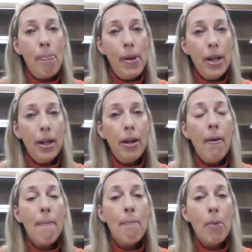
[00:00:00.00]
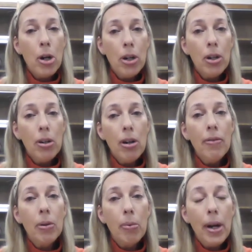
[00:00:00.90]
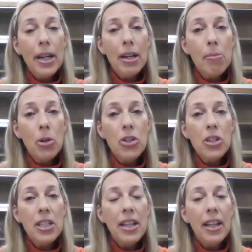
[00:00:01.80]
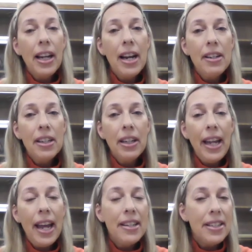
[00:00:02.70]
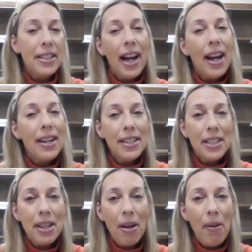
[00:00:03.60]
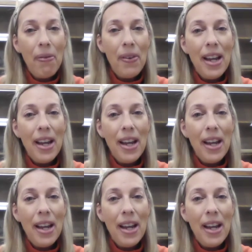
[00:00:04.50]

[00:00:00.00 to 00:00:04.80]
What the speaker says: big marker of a writing emergency that kind of can disguise itself